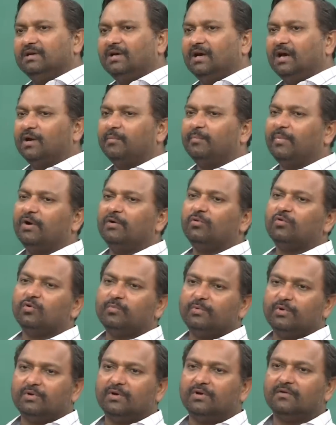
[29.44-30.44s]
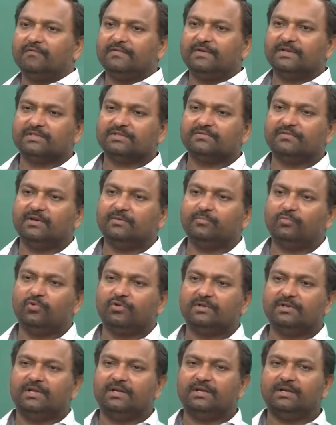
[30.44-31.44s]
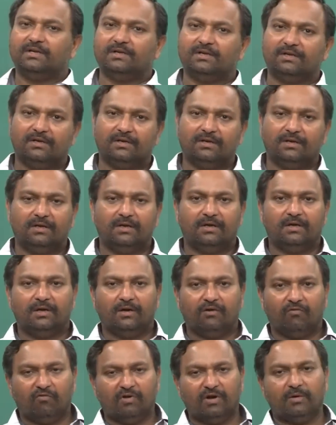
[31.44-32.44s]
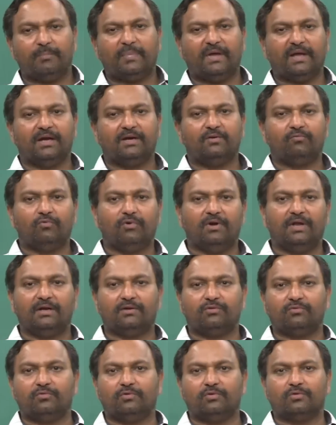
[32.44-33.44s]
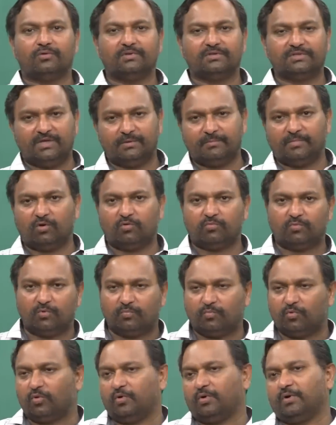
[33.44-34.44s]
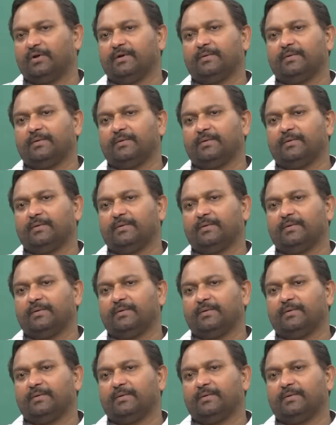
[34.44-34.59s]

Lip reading: are bound to be conflicts when more than one packet would like to go to the same output port.